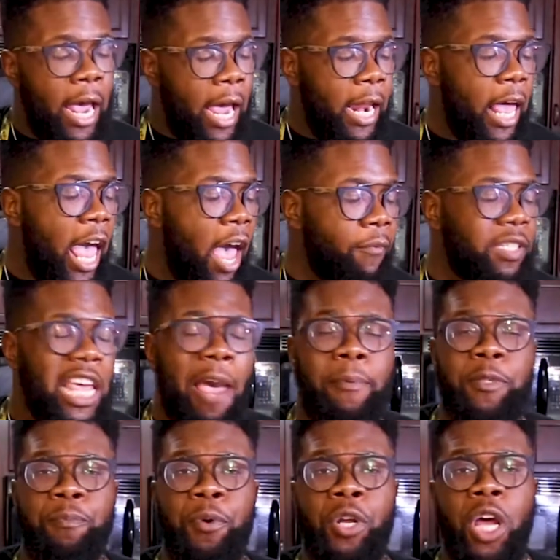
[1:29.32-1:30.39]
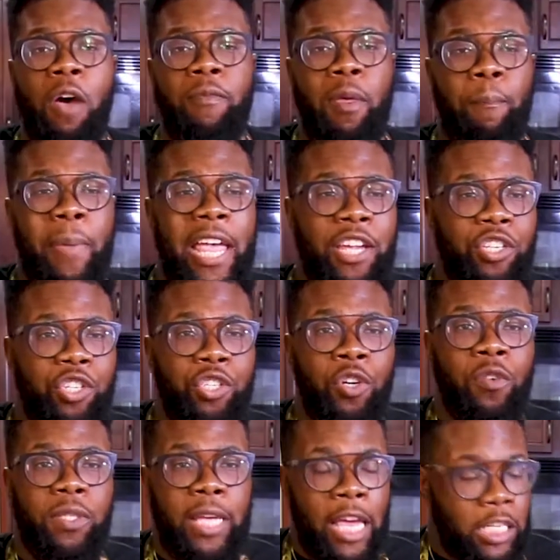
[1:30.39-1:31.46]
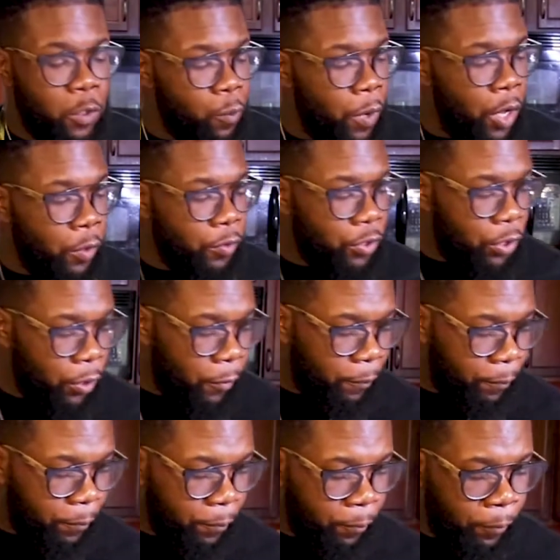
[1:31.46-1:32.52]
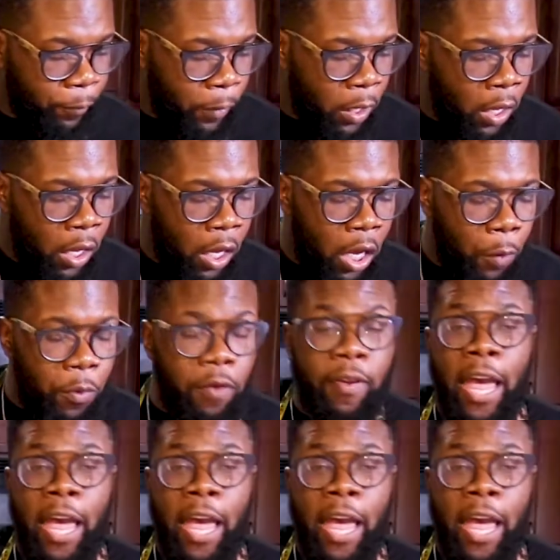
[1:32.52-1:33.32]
and I have a tablespoon of the peach juice as well too. We've